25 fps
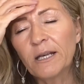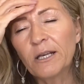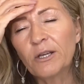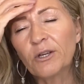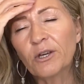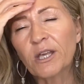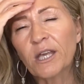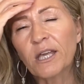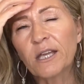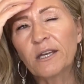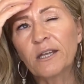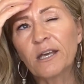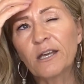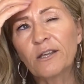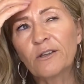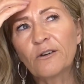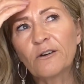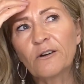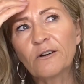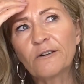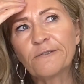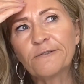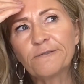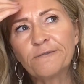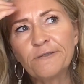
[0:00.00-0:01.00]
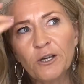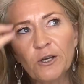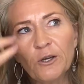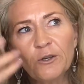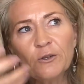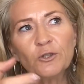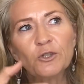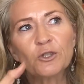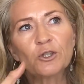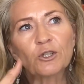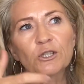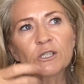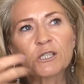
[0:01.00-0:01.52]
looking at your
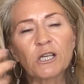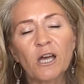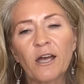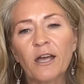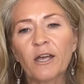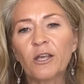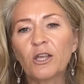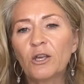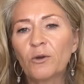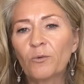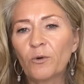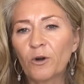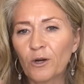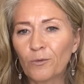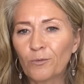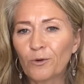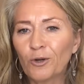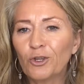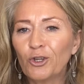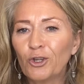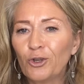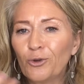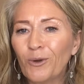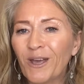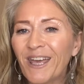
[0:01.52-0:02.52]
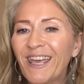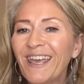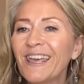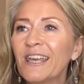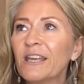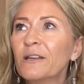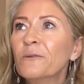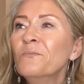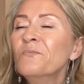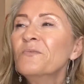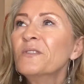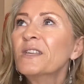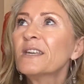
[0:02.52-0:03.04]
food, your diet, you are what you
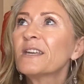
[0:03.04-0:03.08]
eat.